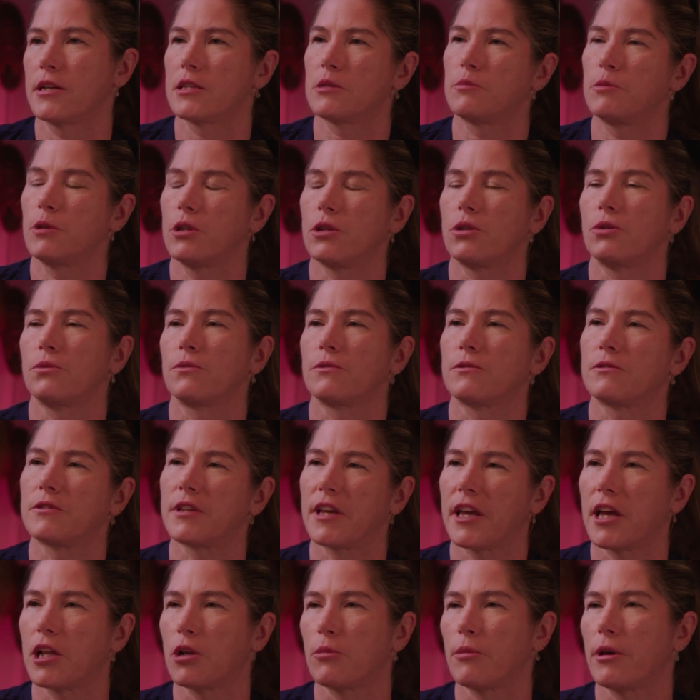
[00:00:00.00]
is being used
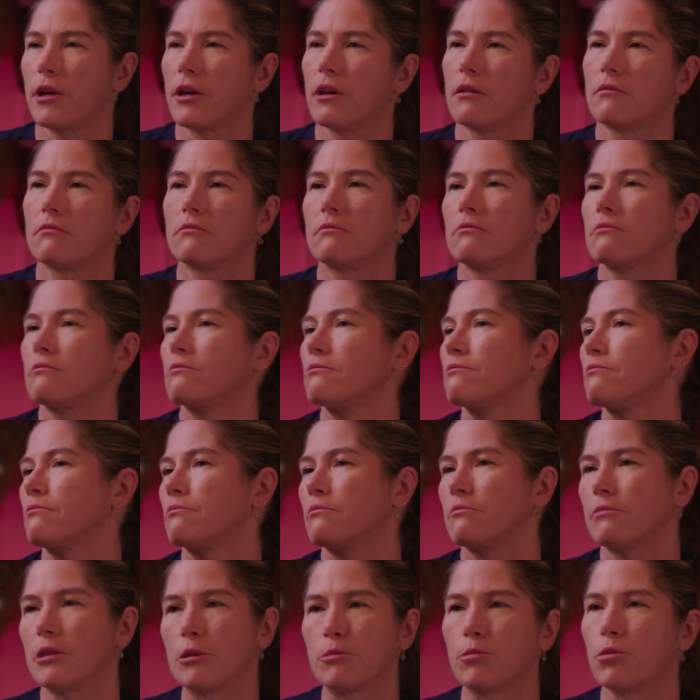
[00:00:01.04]
to animate
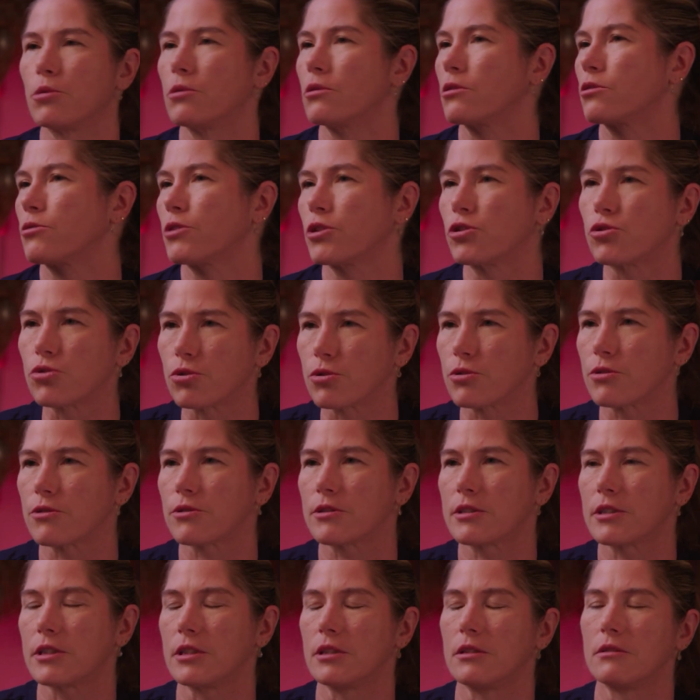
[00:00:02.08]
people,
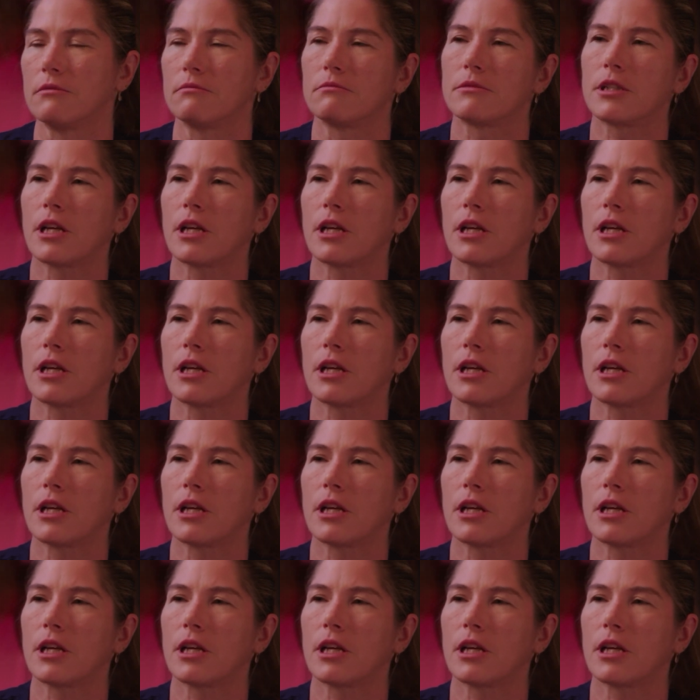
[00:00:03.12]
creatures in